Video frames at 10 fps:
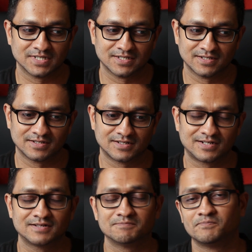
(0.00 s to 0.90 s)
uh,
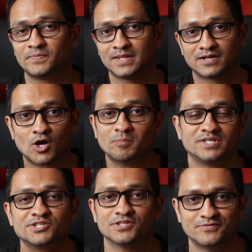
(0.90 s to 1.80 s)

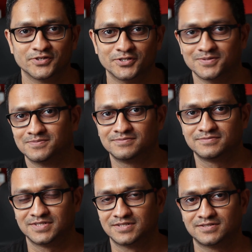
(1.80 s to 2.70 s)
competition for you,
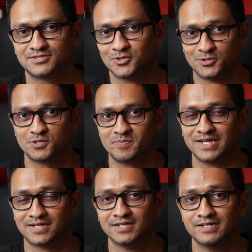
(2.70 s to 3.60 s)
uh, so to
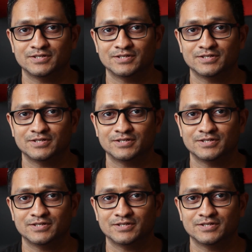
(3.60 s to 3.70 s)
speak.